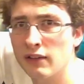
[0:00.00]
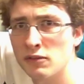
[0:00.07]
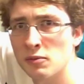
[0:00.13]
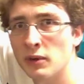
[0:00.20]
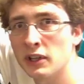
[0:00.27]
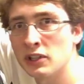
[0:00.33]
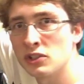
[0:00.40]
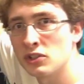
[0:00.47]

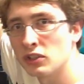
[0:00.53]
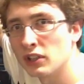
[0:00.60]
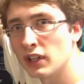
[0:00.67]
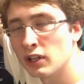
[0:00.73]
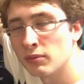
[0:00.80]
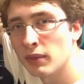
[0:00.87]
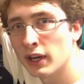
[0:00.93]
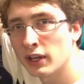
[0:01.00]
everybody should get
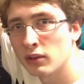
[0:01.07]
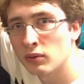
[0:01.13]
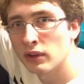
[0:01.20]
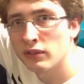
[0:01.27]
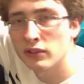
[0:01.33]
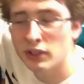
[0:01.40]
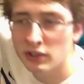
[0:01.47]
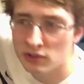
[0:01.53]
a
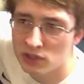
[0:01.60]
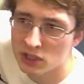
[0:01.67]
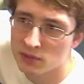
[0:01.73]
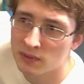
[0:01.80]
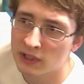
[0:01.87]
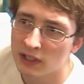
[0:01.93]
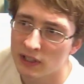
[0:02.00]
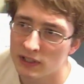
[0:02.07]
microwave though, just
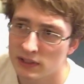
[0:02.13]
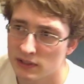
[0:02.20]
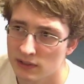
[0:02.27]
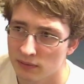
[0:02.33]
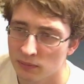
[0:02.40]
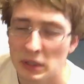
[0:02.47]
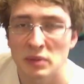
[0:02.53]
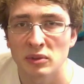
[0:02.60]
because
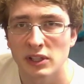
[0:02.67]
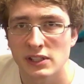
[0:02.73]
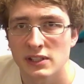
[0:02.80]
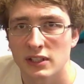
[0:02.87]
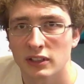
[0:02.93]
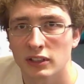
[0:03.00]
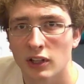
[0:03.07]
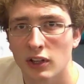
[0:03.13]
people get
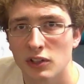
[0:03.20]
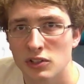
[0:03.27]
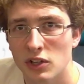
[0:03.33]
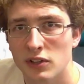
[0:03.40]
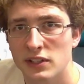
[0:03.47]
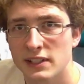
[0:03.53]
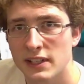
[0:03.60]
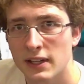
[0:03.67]
sick in college all
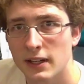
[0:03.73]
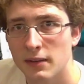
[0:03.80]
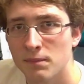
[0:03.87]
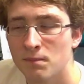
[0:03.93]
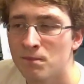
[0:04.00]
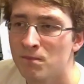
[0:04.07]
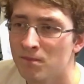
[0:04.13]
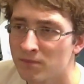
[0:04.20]
the time.
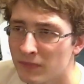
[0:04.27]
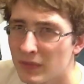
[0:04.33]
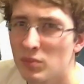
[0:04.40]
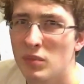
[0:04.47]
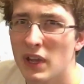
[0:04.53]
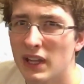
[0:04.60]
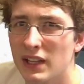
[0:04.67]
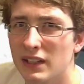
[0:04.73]

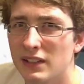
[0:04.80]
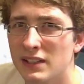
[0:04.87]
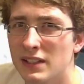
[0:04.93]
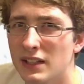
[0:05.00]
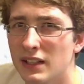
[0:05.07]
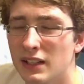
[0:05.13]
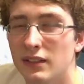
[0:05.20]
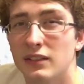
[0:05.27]
Making
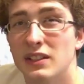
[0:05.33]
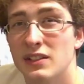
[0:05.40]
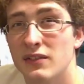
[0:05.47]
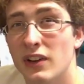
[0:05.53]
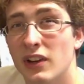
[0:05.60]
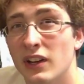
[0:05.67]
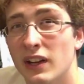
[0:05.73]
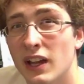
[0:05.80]
tea is
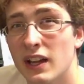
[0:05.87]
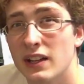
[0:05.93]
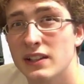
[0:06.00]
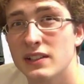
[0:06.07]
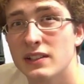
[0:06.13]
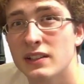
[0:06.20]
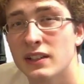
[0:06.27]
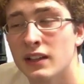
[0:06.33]
very nice.